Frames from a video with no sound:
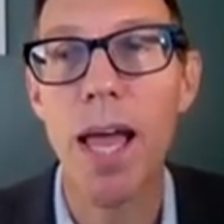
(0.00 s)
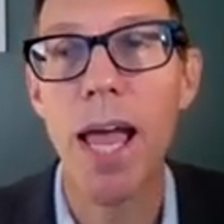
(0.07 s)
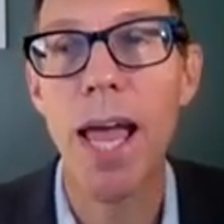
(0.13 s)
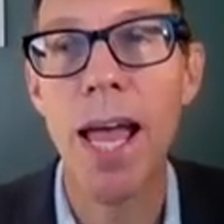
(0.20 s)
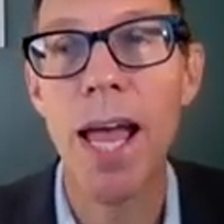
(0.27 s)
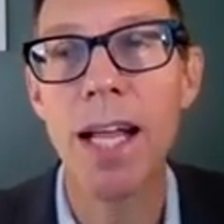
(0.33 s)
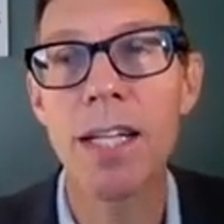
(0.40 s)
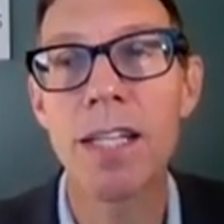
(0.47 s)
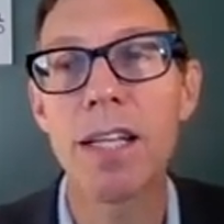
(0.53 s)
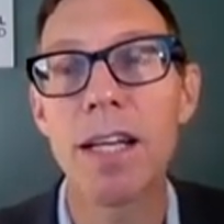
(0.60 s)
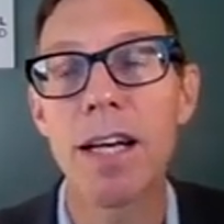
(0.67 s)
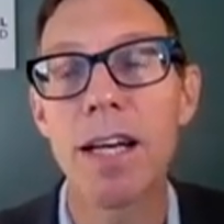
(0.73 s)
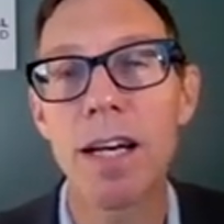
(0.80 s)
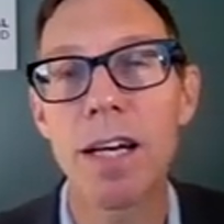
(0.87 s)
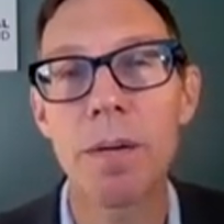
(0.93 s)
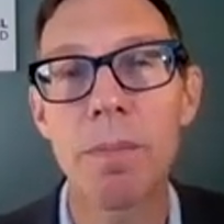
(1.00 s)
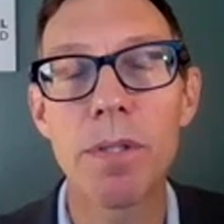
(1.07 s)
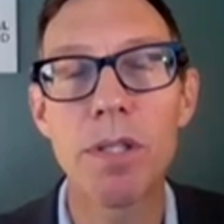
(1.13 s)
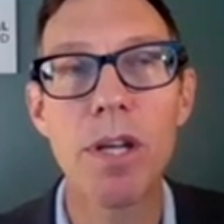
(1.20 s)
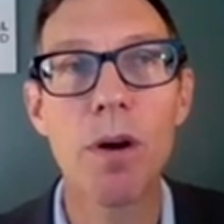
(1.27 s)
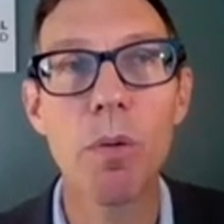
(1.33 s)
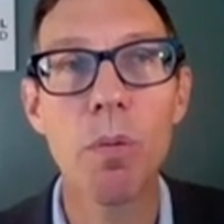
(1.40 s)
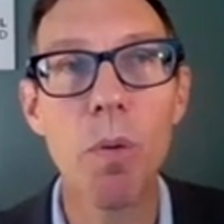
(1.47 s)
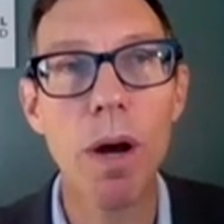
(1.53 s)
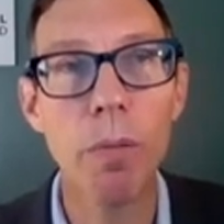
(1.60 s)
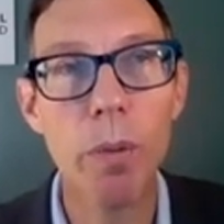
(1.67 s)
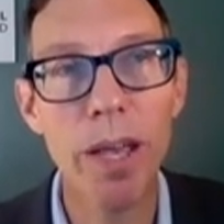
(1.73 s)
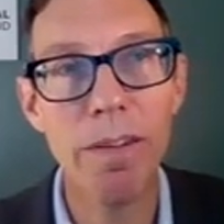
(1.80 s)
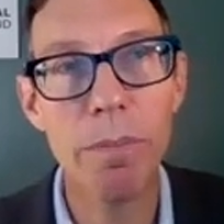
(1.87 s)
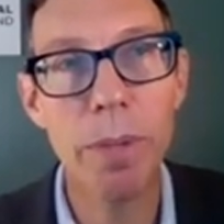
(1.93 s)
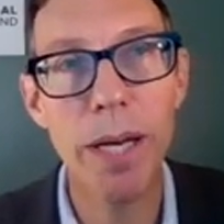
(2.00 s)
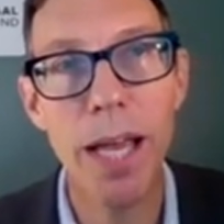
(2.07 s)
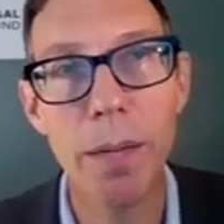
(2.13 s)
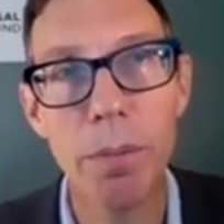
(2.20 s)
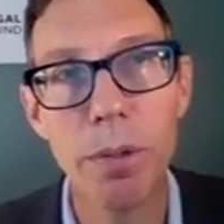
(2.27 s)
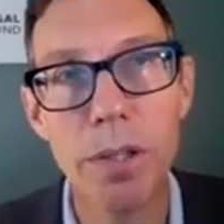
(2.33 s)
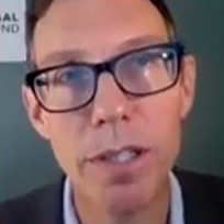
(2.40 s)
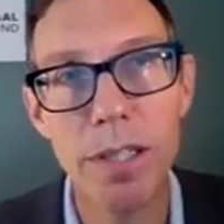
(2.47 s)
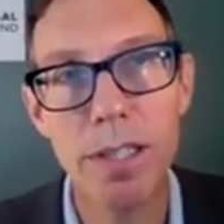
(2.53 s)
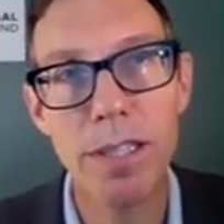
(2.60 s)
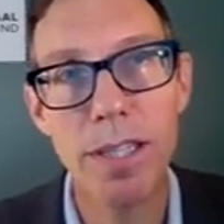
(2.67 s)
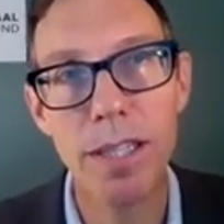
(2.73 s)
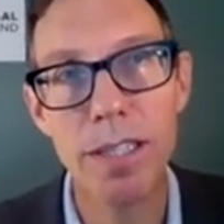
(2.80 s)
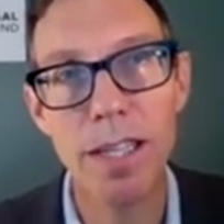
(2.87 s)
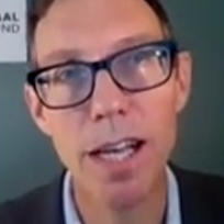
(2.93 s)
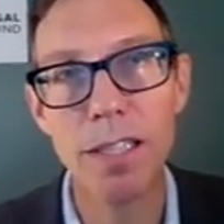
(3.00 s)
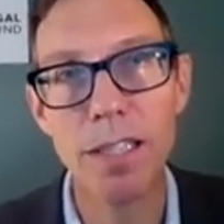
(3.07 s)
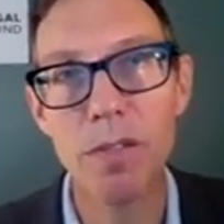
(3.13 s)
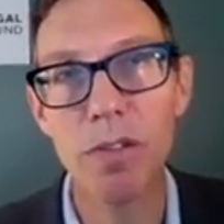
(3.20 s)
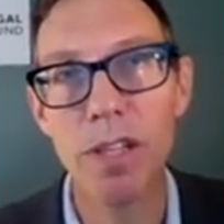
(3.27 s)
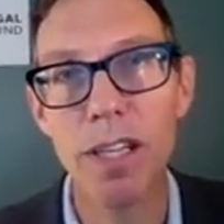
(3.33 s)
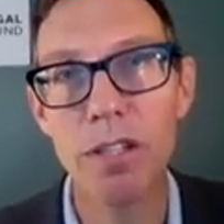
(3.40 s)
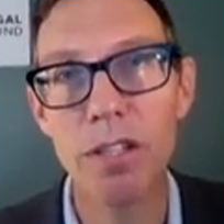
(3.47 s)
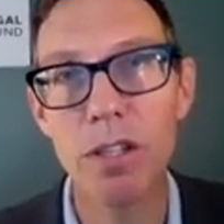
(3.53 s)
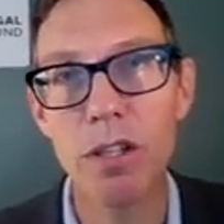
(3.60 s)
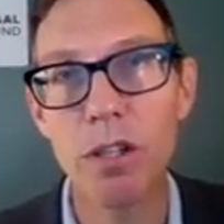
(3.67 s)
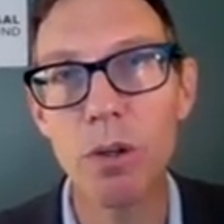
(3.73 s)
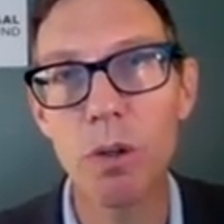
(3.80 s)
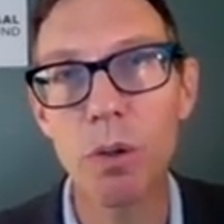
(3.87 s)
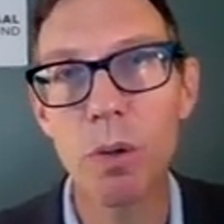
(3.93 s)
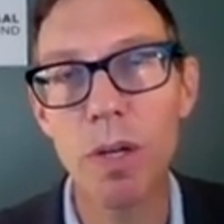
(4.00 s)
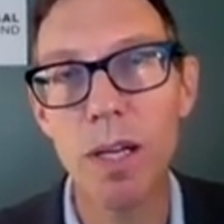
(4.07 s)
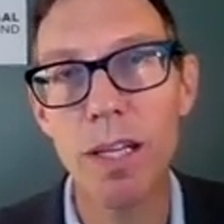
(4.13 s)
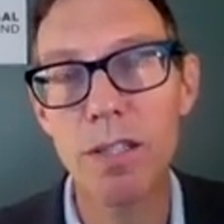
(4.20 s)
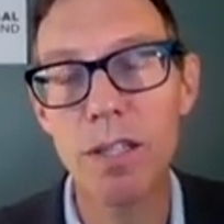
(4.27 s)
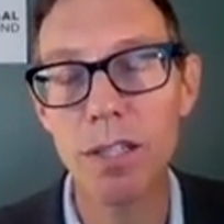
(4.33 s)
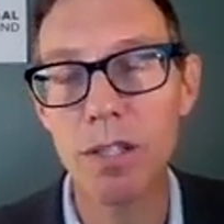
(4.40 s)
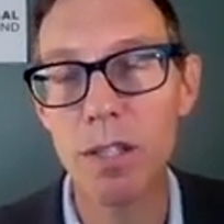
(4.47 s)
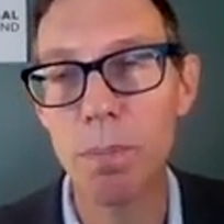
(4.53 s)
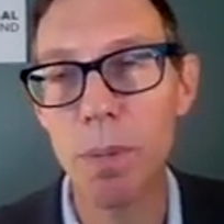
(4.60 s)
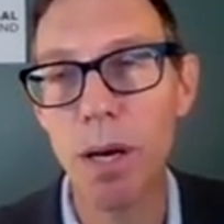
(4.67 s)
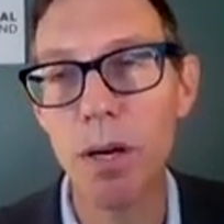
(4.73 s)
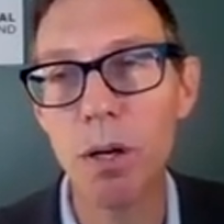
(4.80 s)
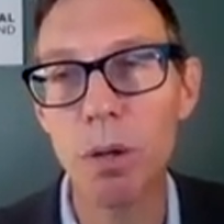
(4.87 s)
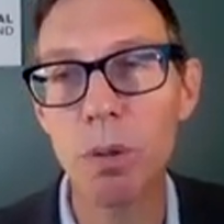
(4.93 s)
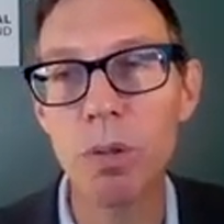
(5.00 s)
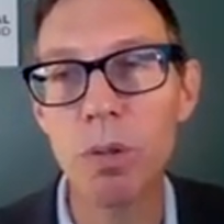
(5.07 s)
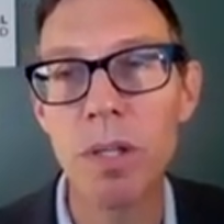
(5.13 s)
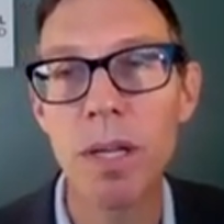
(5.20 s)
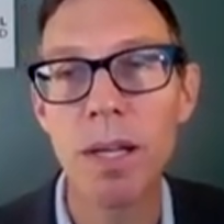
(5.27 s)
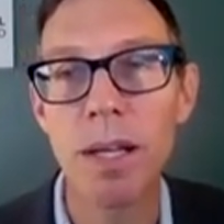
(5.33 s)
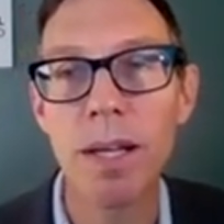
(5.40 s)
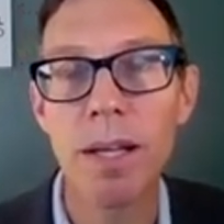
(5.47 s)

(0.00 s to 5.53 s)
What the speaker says: And so what we have been able to successfully do is expose